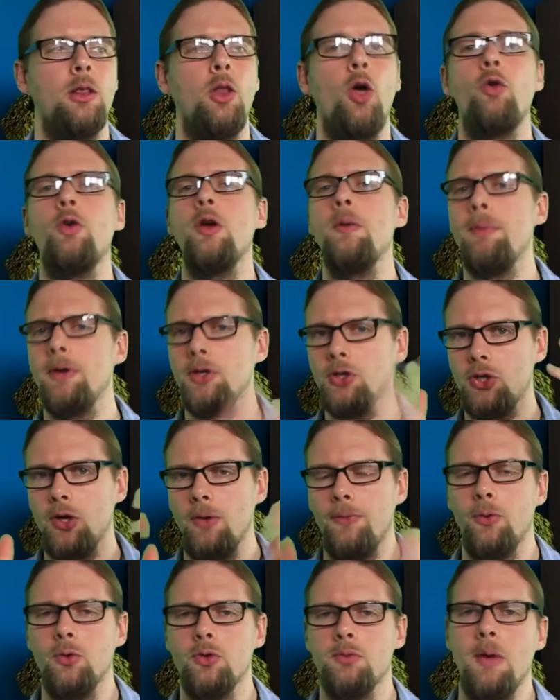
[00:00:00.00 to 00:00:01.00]
Laurie
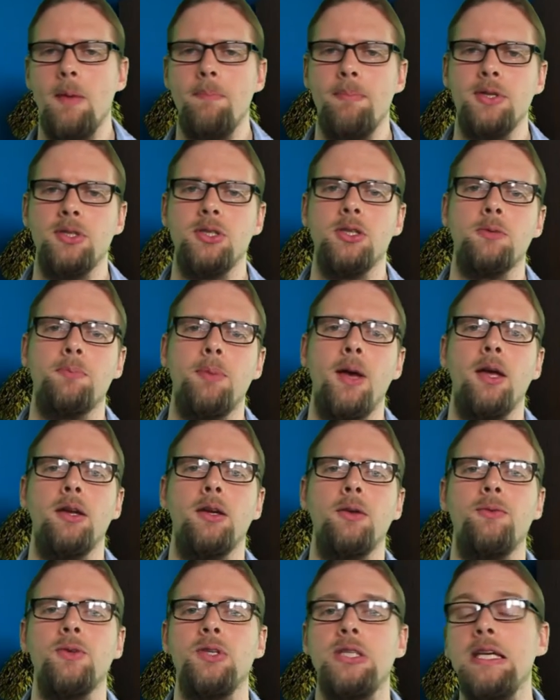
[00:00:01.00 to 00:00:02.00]
Bischoff, who's my business
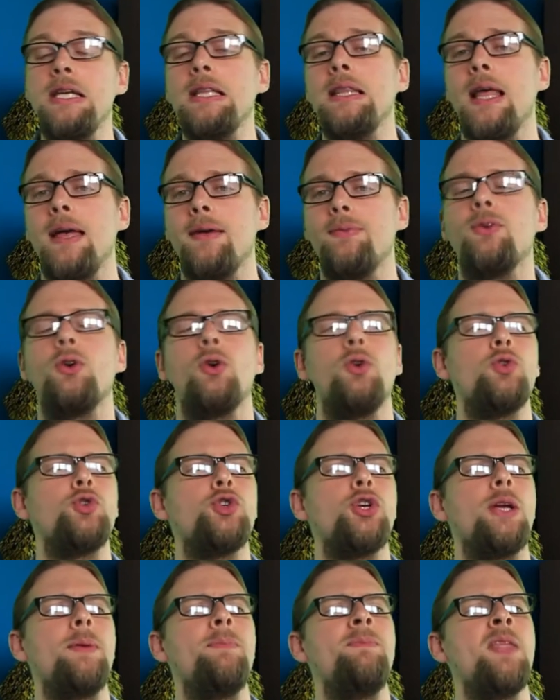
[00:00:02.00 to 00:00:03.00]
partner for Teen Life
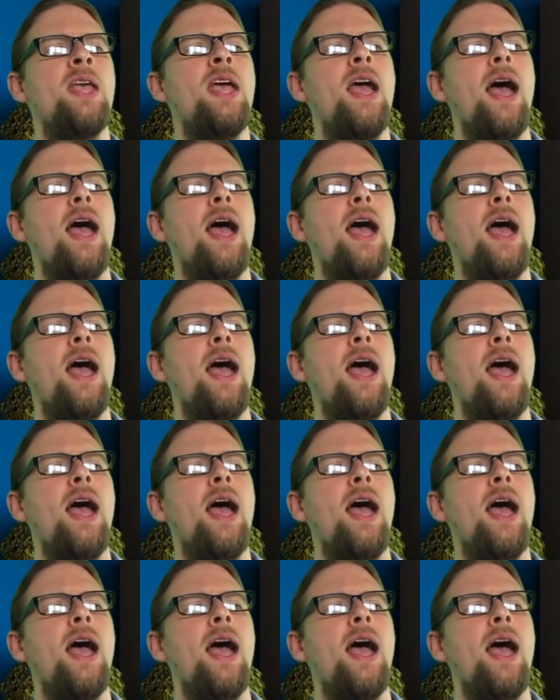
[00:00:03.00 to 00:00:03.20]
Coaching,